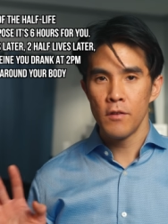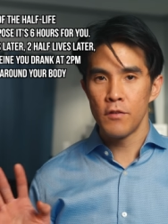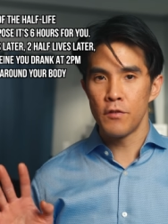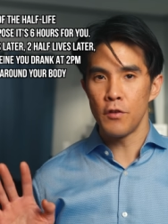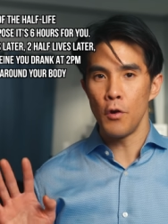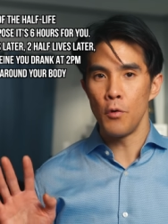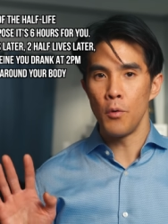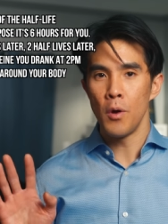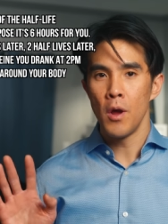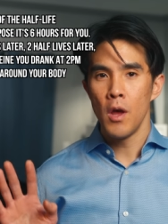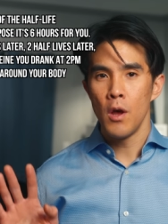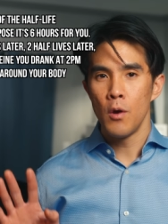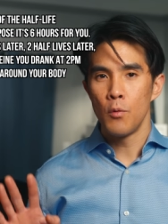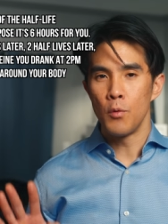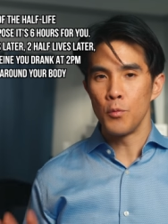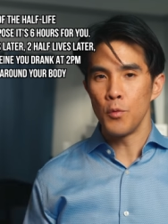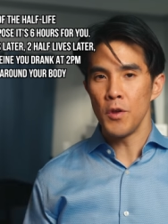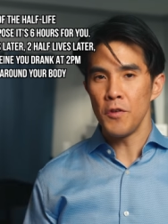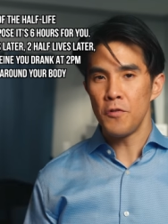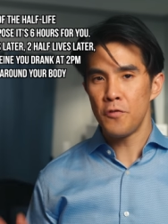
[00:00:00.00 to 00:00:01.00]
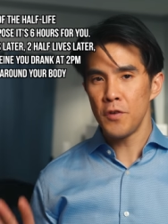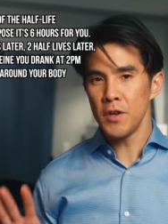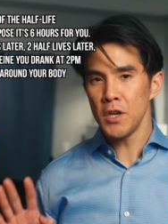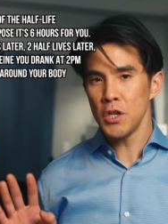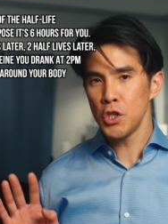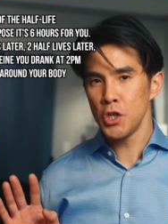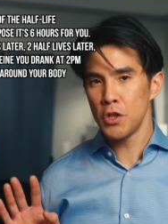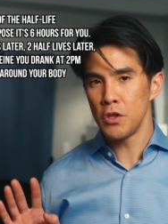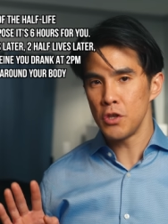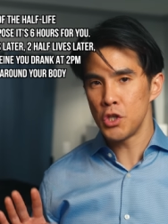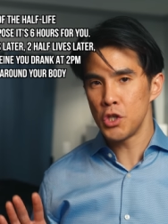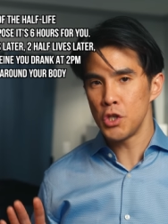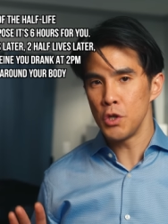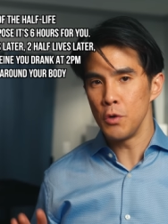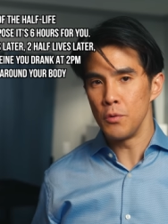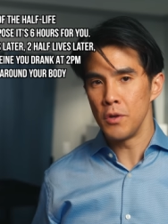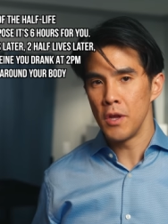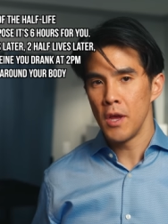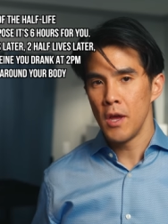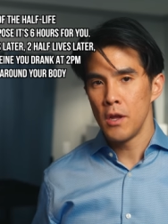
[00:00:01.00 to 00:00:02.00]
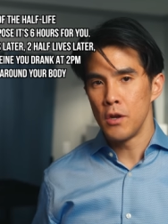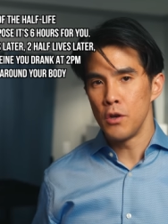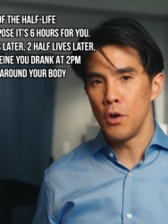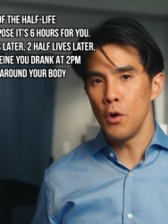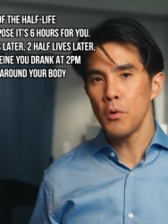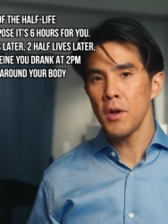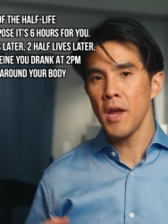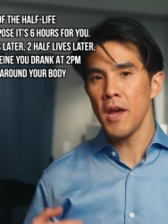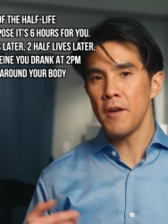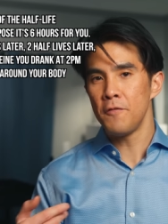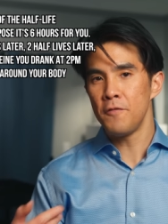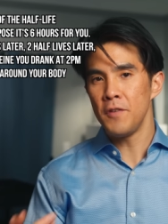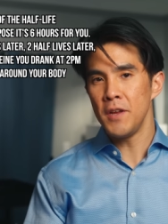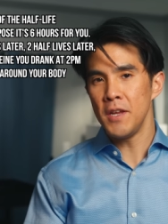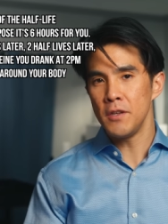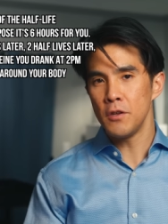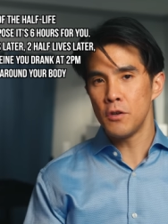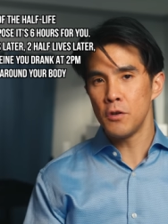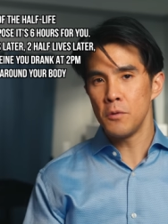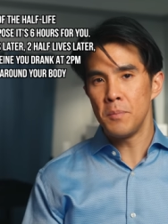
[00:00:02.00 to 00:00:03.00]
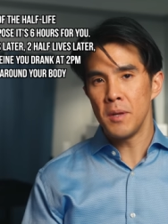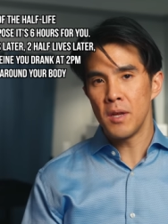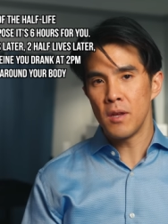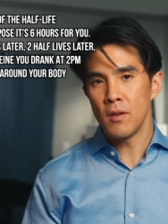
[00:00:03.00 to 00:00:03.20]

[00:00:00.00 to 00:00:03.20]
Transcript: So when we finished the shoot, no caffeine could be